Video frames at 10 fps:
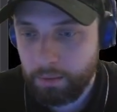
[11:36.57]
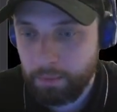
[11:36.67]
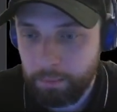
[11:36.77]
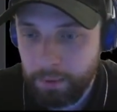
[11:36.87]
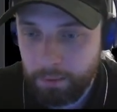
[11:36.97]

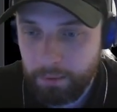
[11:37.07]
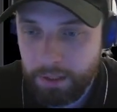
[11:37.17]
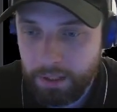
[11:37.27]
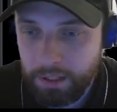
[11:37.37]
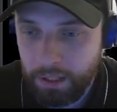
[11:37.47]
Pretty much
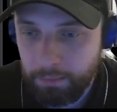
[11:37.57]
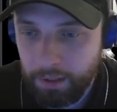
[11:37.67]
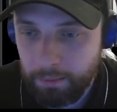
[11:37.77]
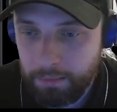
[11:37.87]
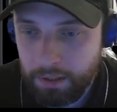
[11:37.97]
the same
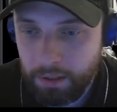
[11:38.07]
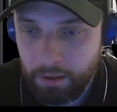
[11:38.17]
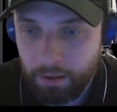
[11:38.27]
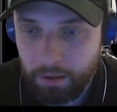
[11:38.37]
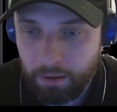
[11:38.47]
names.
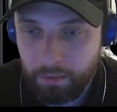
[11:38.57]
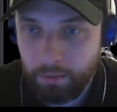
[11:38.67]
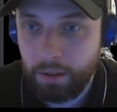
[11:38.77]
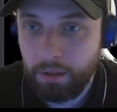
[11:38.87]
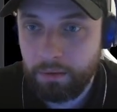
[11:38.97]

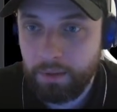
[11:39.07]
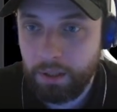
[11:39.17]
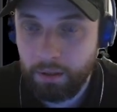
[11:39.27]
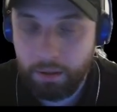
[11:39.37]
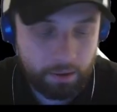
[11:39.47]
Gonna use, right?